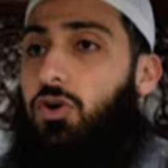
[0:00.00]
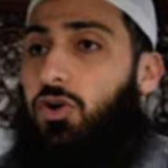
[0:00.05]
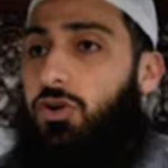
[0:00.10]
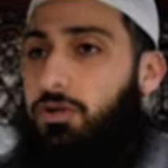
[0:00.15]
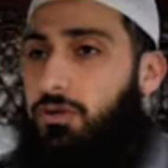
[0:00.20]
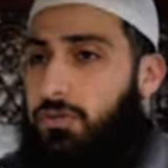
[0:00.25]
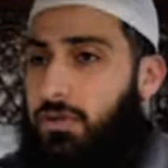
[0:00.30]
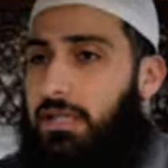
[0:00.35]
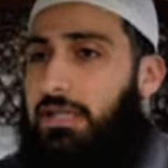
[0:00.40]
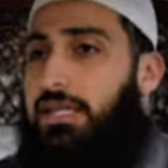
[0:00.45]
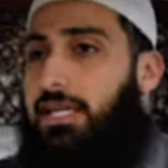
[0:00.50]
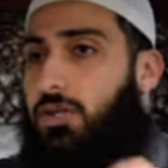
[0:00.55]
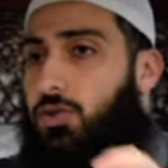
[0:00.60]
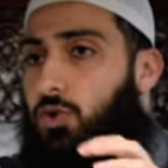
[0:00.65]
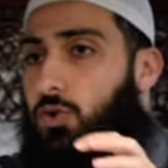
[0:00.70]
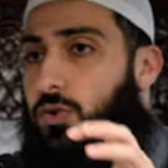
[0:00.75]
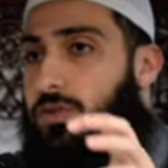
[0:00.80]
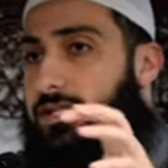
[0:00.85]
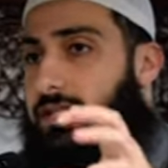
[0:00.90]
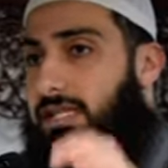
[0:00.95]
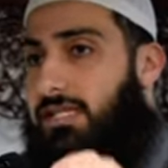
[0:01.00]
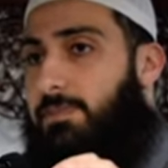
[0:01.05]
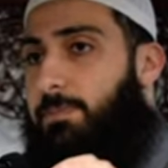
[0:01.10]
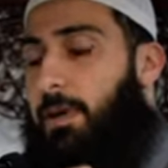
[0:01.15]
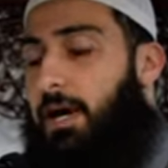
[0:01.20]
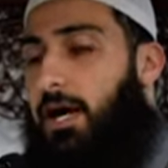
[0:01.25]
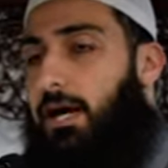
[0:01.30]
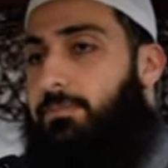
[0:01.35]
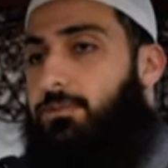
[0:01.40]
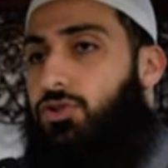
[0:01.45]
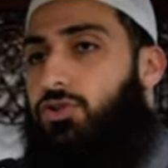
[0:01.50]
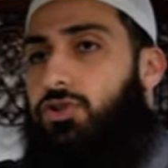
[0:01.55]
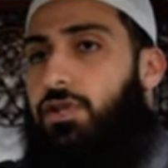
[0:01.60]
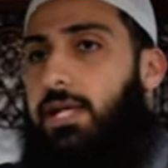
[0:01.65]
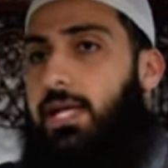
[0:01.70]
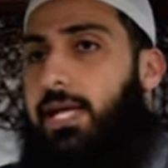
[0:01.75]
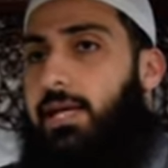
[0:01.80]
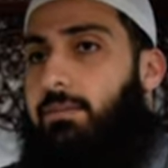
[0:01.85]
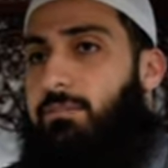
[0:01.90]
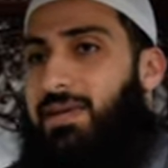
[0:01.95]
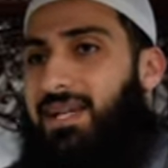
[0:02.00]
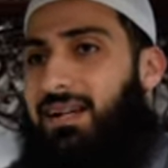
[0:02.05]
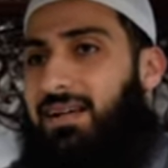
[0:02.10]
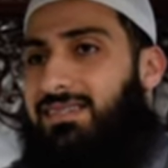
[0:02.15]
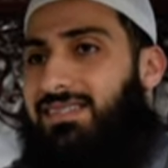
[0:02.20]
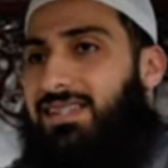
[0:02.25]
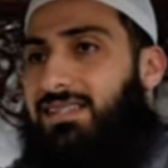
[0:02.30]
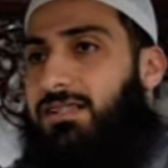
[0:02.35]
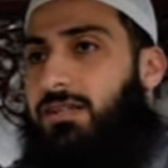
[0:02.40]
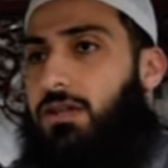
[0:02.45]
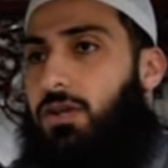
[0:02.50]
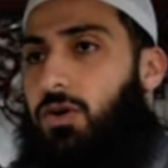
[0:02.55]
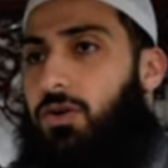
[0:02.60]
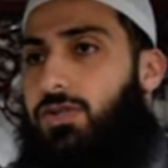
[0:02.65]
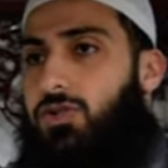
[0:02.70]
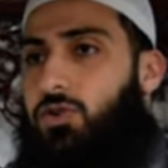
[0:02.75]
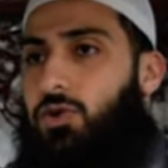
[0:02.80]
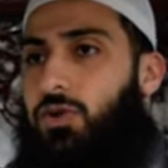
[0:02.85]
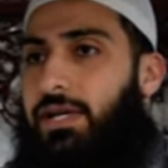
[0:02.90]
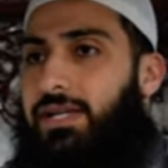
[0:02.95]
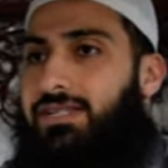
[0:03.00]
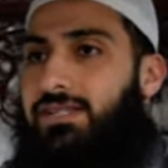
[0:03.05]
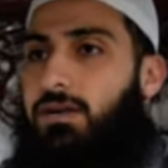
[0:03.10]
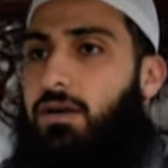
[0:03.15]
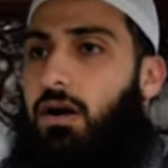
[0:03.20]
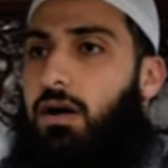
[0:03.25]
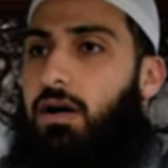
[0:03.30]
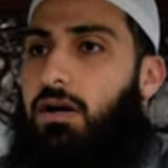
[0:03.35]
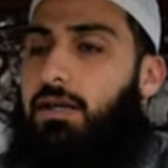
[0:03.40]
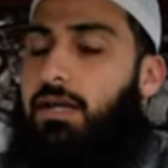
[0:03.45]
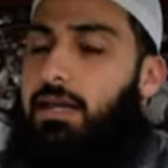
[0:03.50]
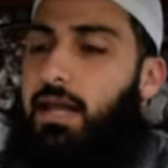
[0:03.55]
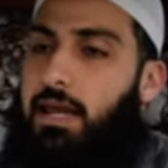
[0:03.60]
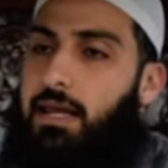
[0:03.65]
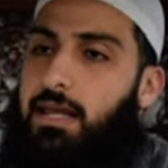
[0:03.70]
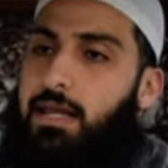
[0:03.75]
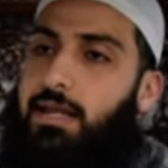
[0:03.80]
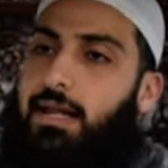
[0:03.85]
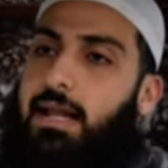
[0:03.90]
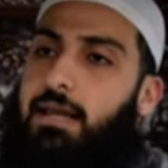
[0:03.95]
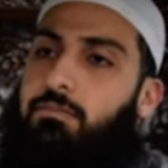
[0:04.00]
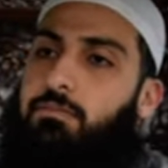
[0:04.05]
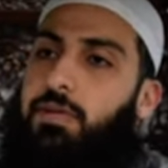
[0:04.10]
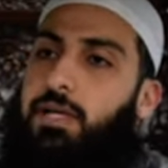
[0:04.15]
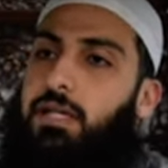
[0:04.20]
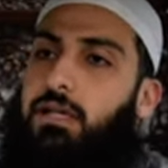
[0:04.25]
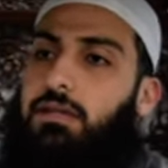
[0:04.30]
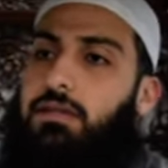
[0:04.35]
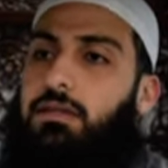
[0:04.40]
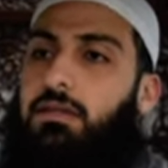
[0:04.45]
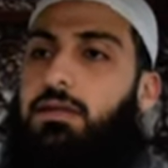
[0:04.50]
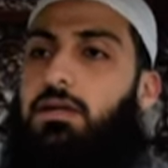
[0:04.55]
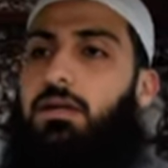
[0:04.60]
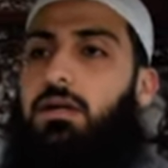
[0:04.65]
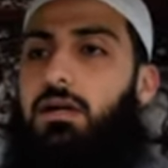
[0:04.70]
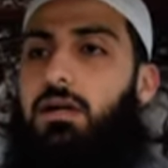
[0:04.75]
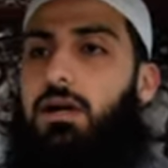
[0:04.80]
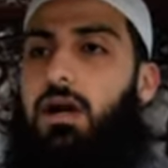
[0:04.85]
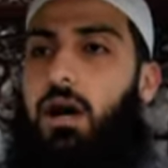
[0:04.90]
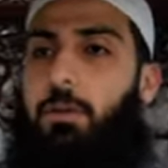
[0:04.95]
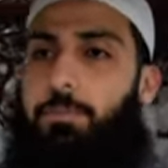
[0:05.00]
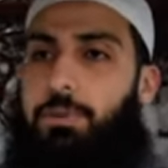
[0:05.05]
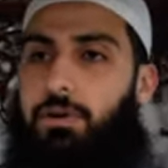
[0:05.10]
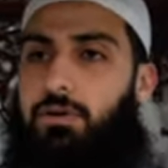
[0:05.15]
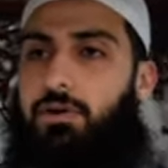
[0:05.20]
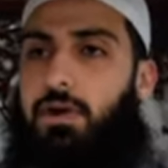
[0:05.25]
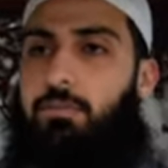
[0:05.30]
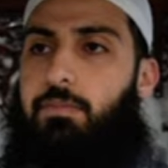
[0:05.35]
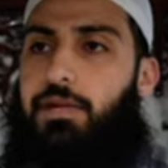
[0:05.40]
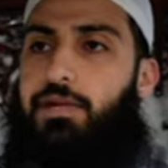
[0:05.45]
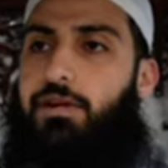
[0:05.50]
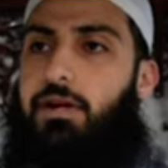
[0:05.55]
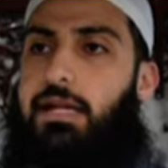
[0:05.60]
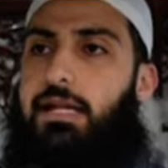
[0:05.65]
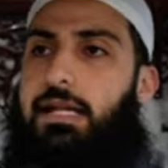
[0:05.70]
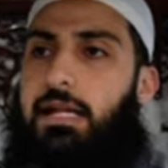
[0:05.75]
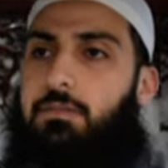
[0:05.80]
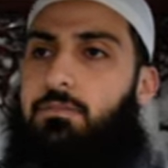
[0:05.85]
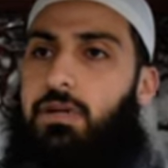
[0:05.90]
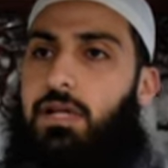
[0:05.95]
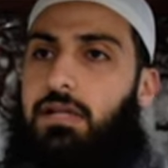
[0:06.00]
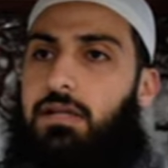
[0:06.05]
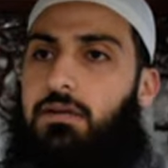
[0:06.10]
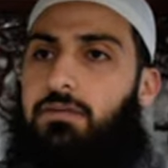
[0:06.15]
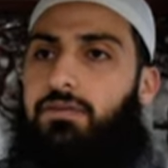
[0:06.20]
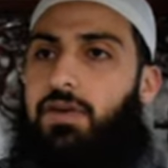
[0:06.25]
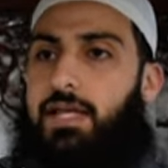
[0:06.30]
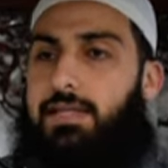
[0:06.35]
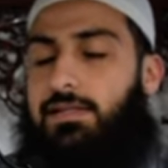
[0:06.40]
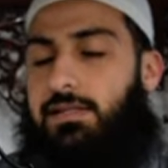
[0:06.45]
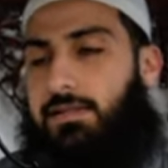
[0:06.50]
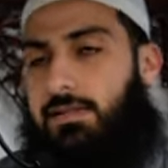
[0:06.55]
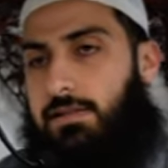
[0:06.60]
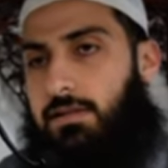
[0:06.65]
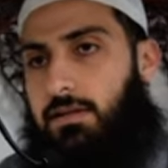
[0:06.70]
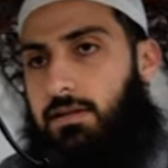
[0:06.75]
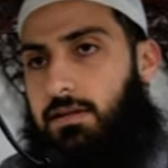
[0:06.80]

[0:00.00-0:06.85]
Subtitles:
could really use this palm tree because it's close to his garden and he can build a perimeter, he can build a fence.